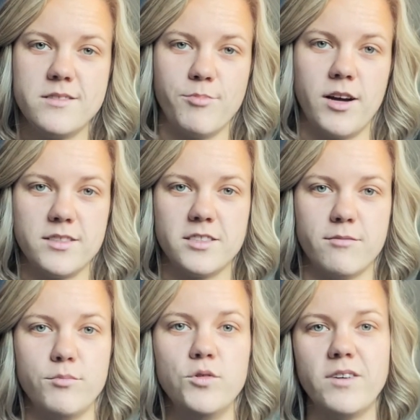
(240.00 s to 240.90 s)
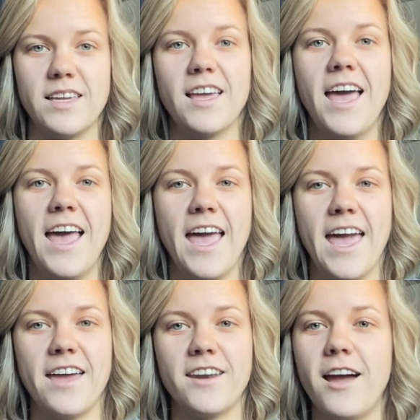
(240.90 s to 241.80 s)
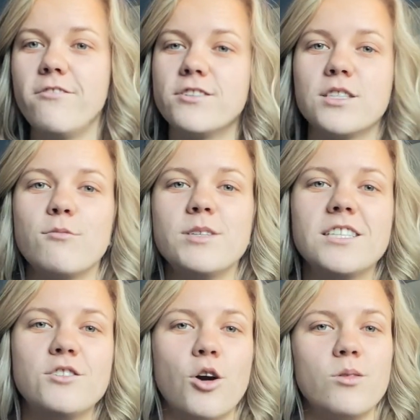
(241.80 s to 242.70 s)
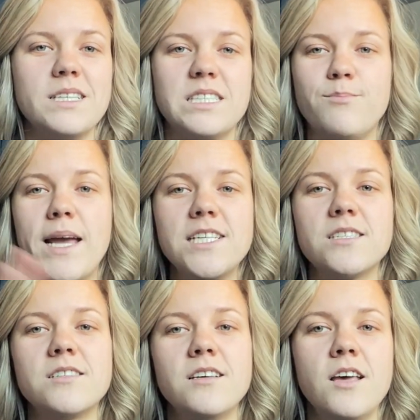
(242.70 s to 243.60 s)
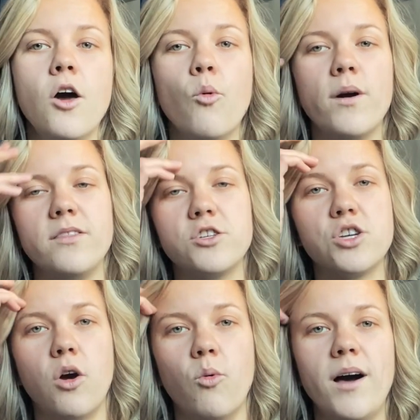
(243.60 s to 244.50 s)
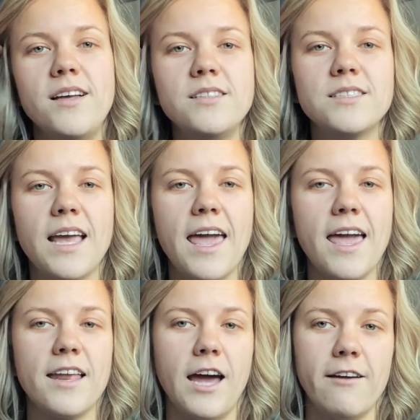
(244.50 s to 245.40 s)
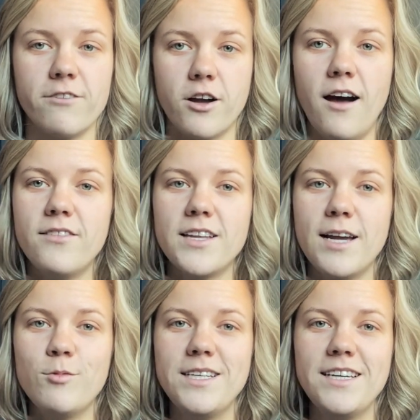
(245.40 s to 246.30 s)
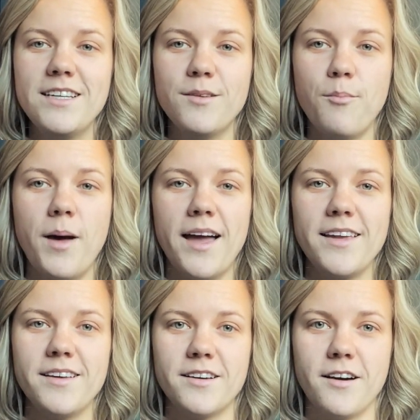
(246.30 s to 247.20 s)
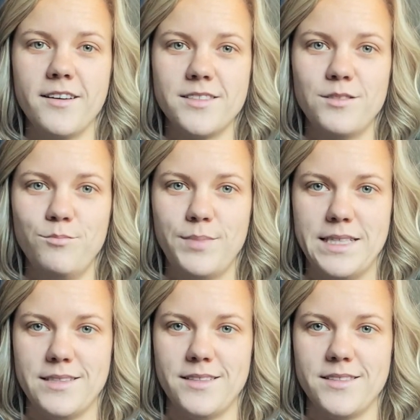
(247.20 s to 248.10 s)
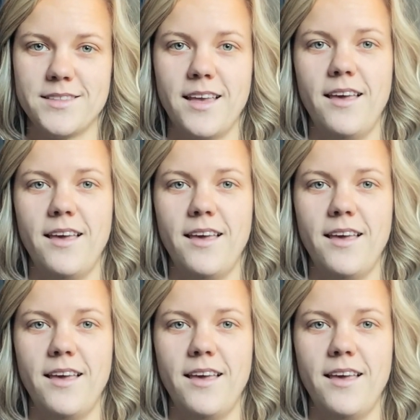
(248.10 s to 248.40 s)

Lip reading: process of moving and I, for some reason, totally spaced when the show was, and I forgot that I would need my costume pieces.